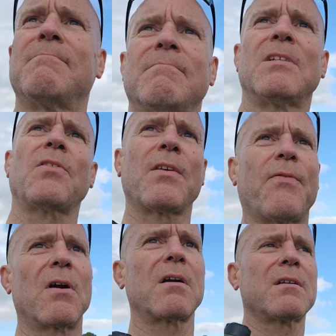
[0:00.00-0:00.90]
not that
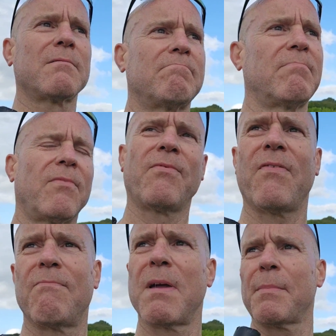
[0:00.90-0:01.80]
far,
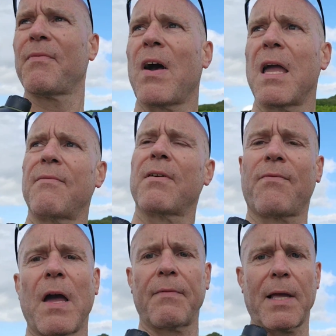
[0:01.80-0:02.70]
maybe
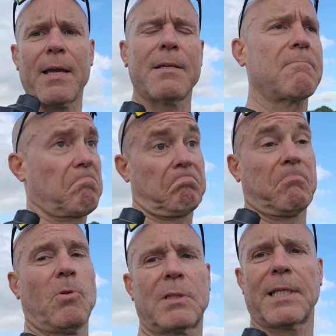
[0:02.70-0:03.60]
5k,
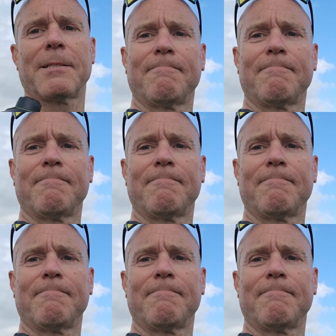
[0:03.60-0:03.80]
we'll see.